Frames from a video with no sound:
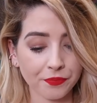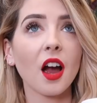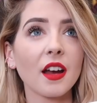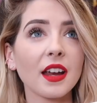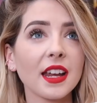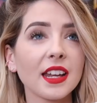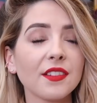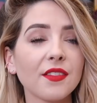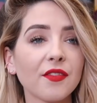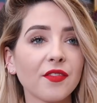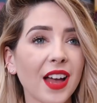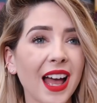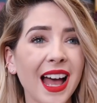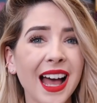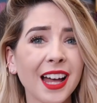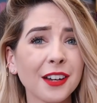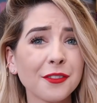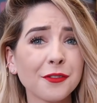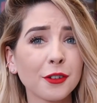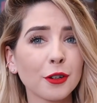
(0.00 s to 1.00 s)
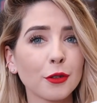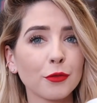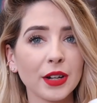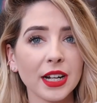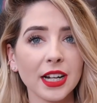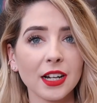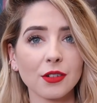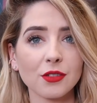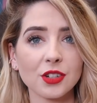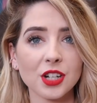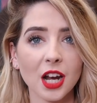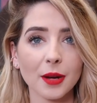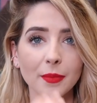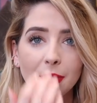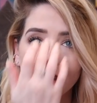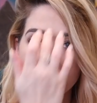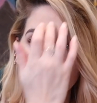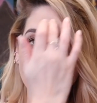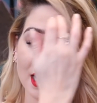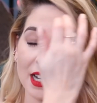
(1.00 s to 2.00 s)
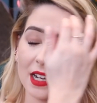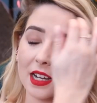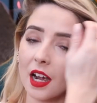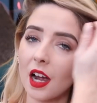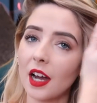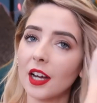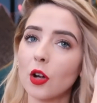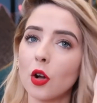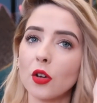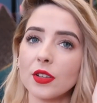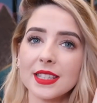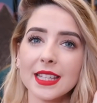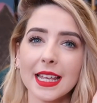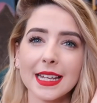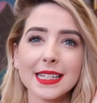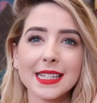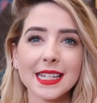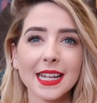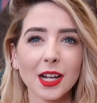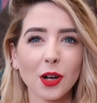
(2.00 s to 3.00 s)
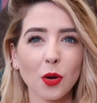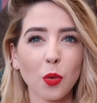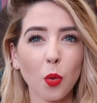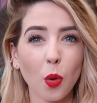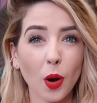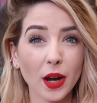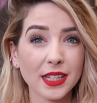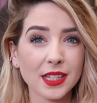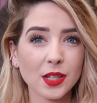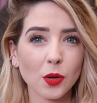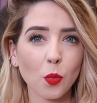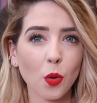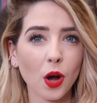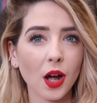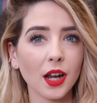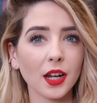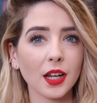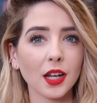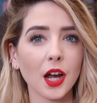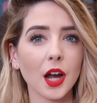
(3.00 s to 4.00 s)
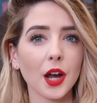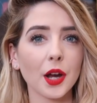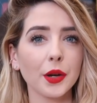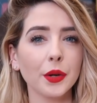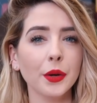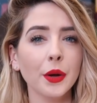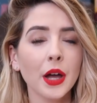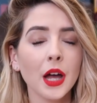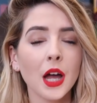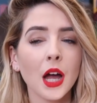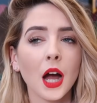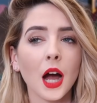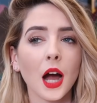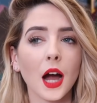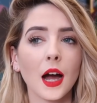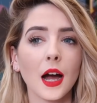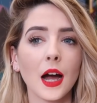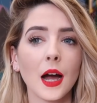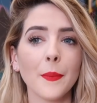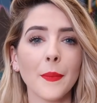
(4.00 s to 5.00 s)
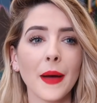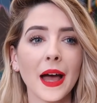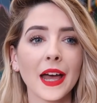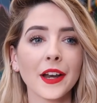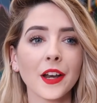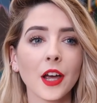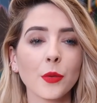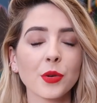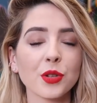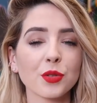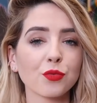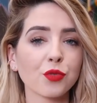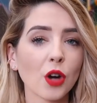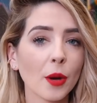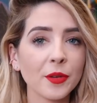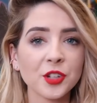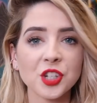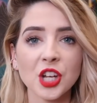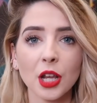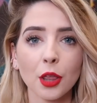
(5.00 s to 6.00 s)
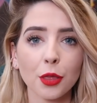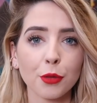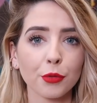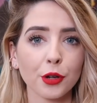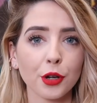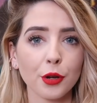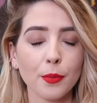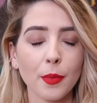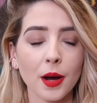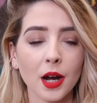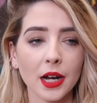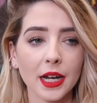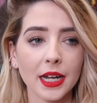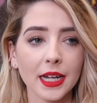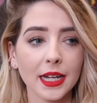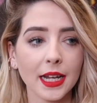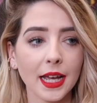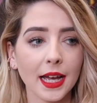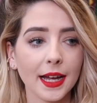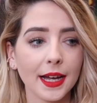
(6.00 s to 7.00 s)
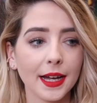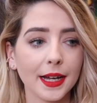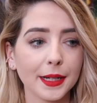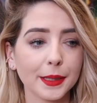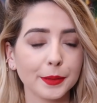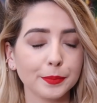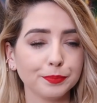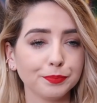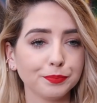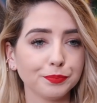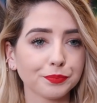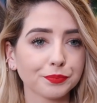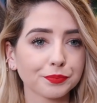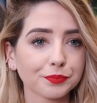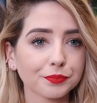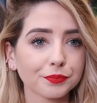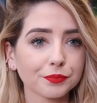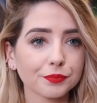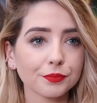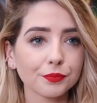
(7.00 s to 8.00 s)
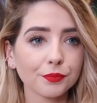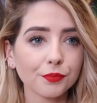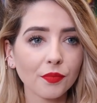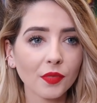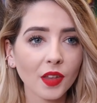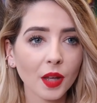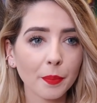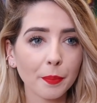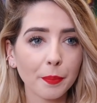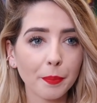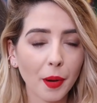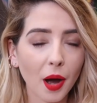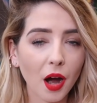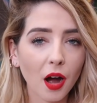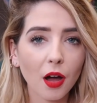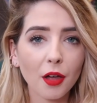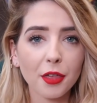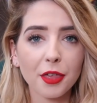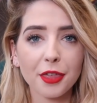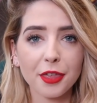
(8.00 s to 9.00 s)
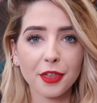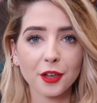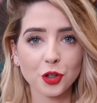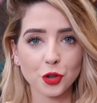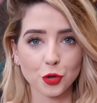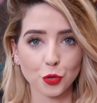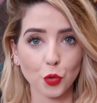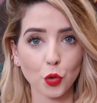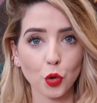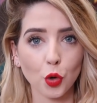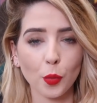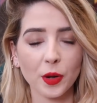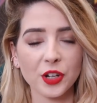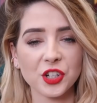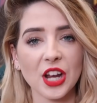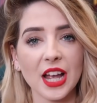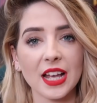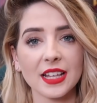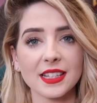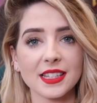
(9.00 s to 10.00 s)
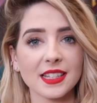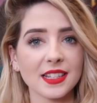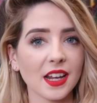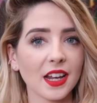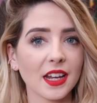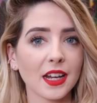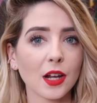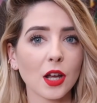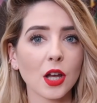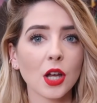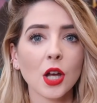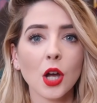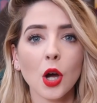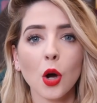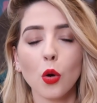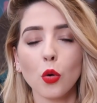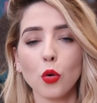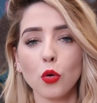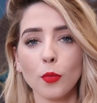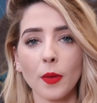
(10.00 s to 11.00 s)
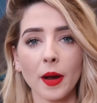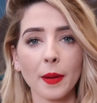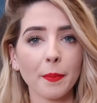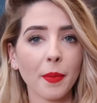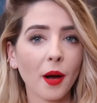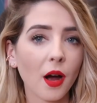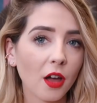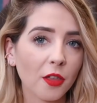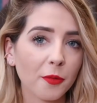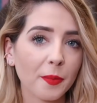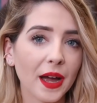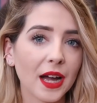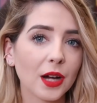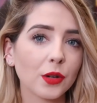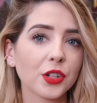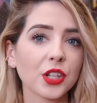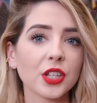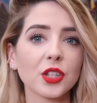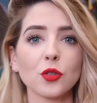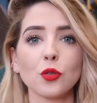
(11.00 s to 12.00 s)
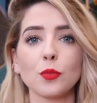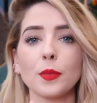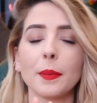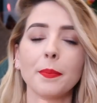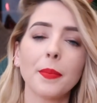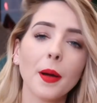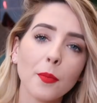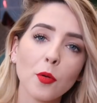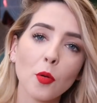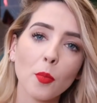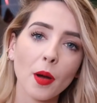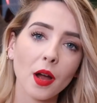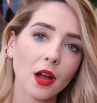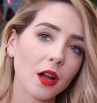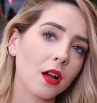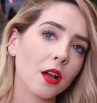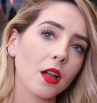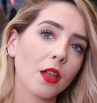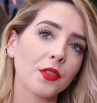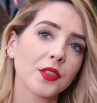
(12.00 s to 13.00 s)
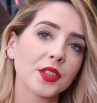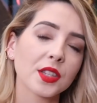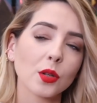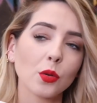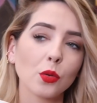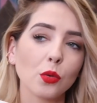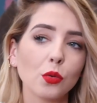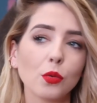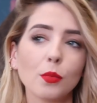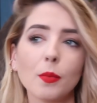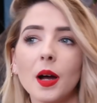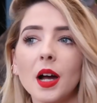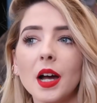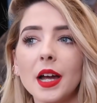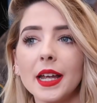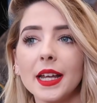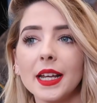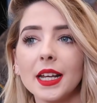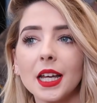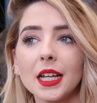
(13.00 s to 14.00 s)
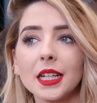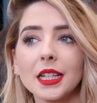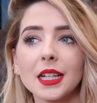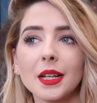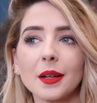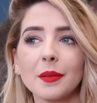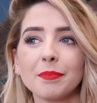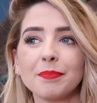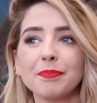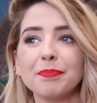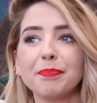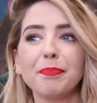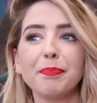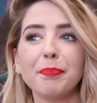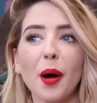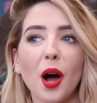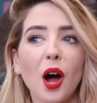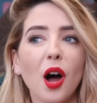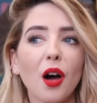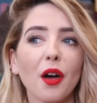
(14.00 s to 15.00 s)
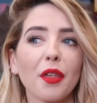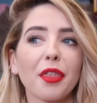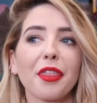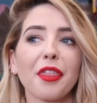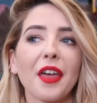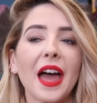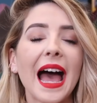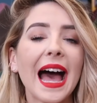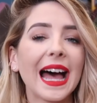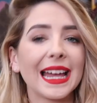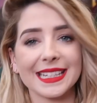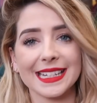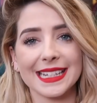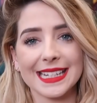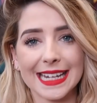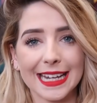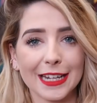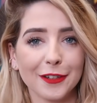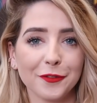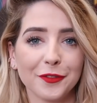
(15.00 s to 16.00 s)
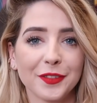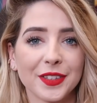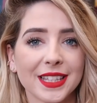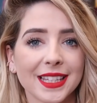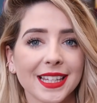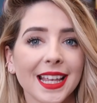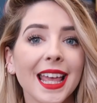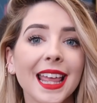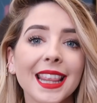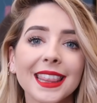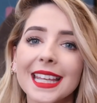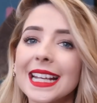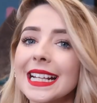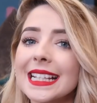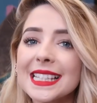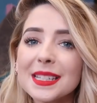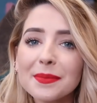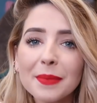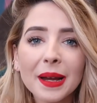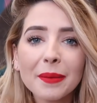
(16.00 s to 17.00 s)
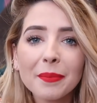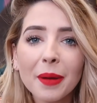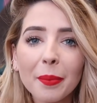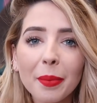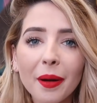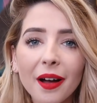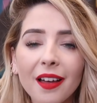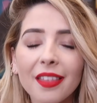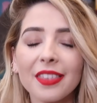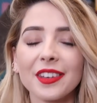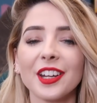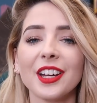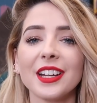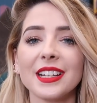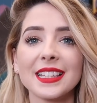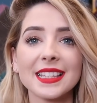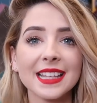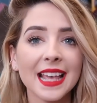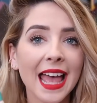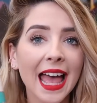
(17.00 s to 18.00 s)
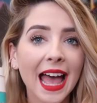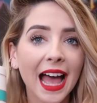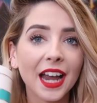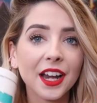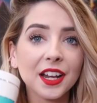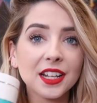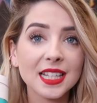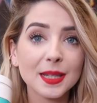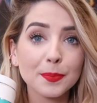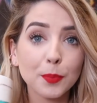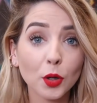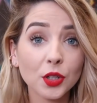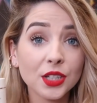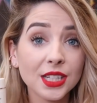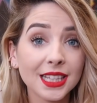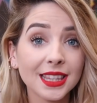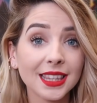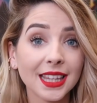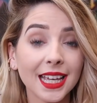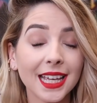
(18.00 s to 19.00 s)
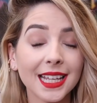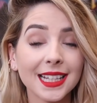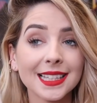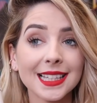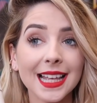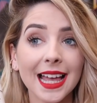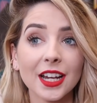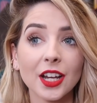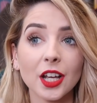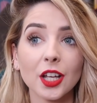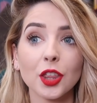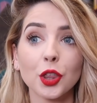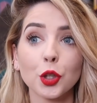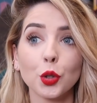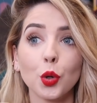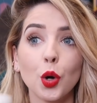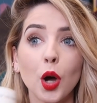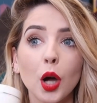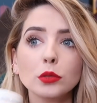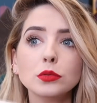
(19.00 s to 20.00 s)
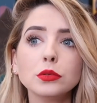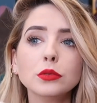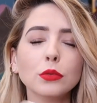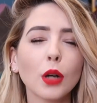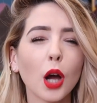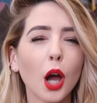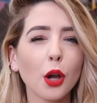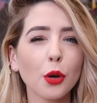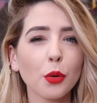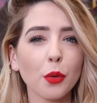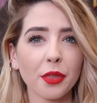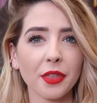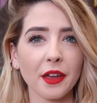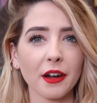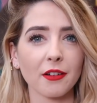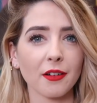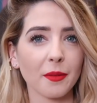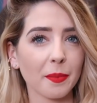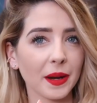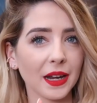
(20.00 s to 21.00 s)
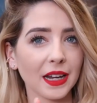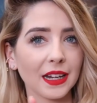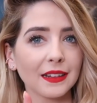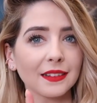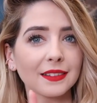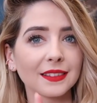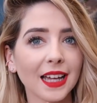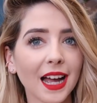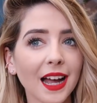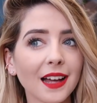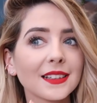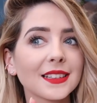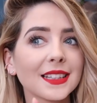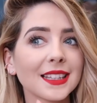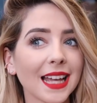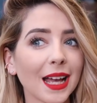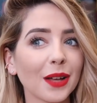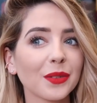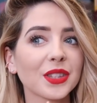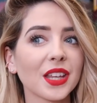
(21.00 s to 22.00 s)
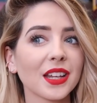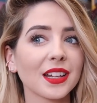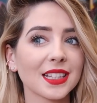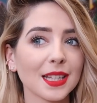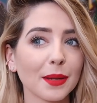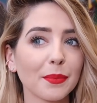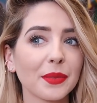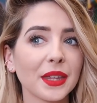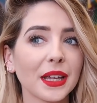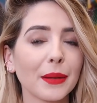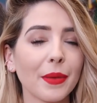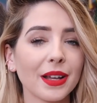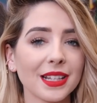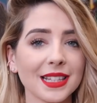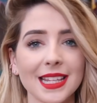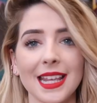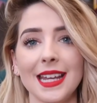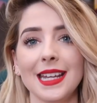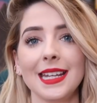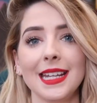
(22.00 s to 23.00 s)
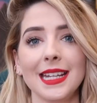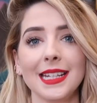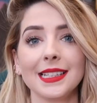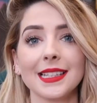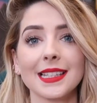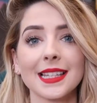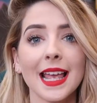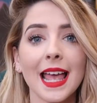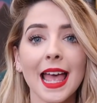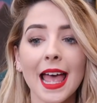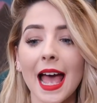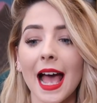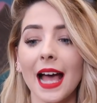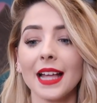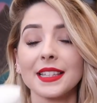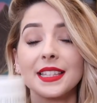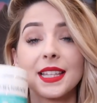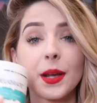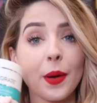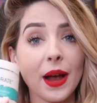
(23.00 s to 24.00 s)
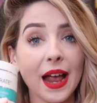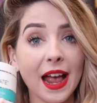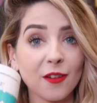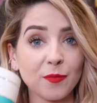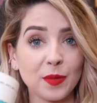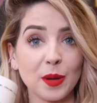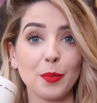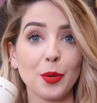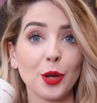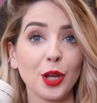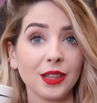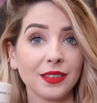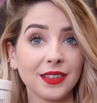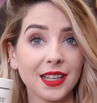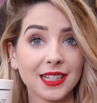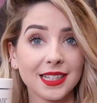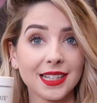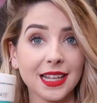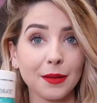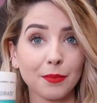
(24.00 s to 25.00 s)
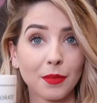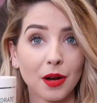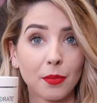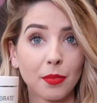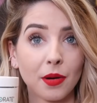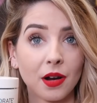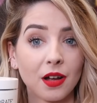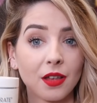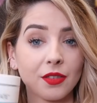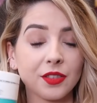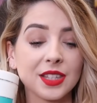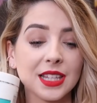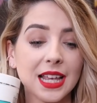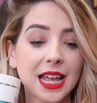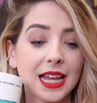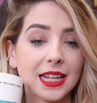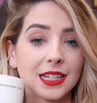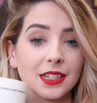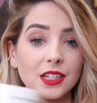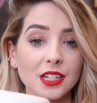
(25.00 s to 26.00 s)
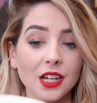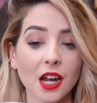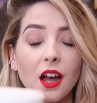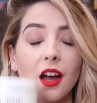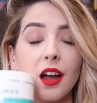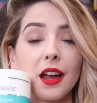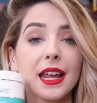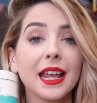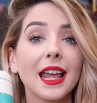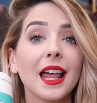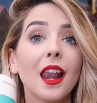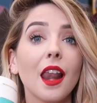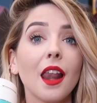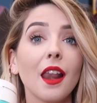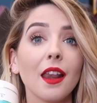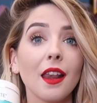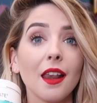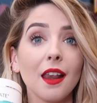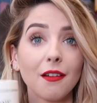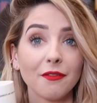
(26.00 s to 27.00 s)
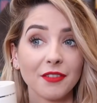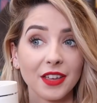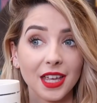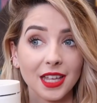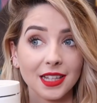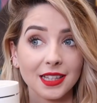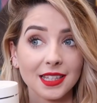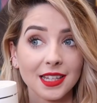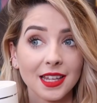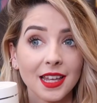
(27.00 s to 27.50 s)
I've had for a really long time. I think I got sent it quite a while ago, and I was rummaging through my bath drawer, which has like all my bath powders, all my bubble baths, all my like bath additives, things to make my bath nice, and I spotted this and I thought, ooh, oat therapy, that sounds like something my skin needs. And so I have been putting this in my baths and I love it.